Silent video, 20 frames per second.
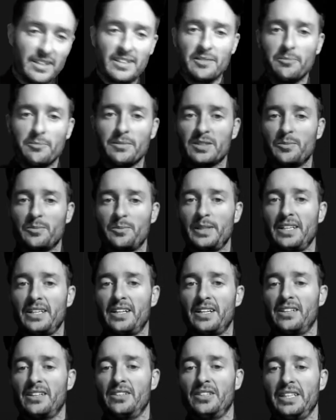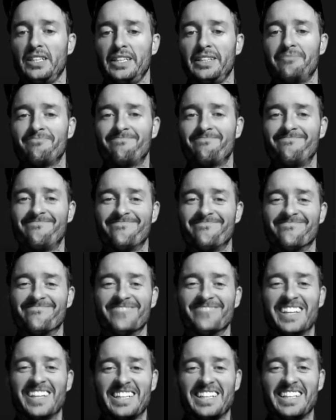Must be hungry.
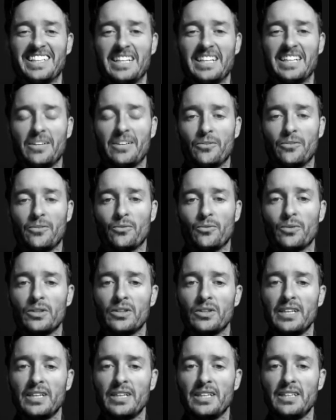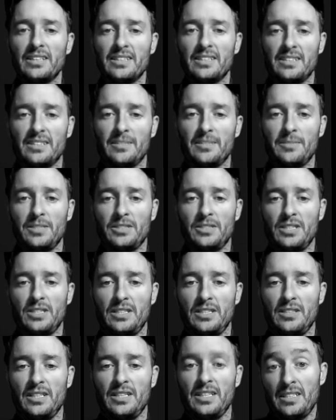Now, we're looking at this image,
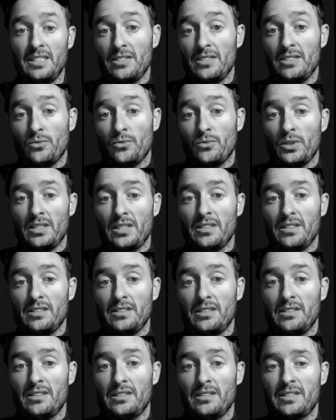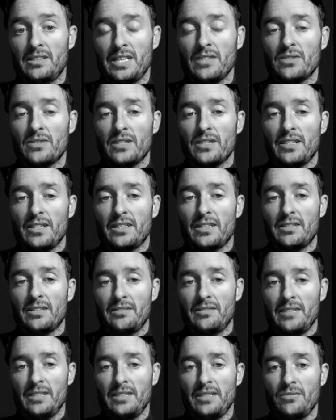and it is what it sounds like,
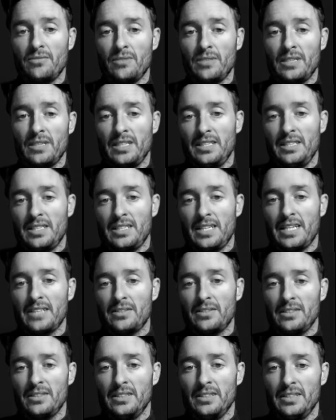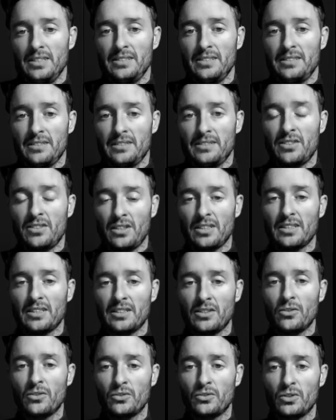right? What he titled it is starting
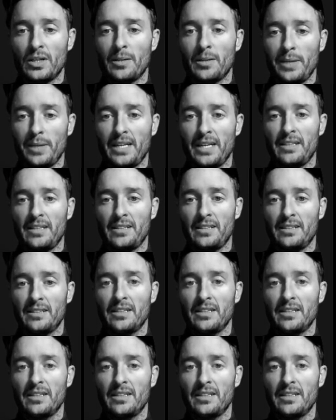an old dry pen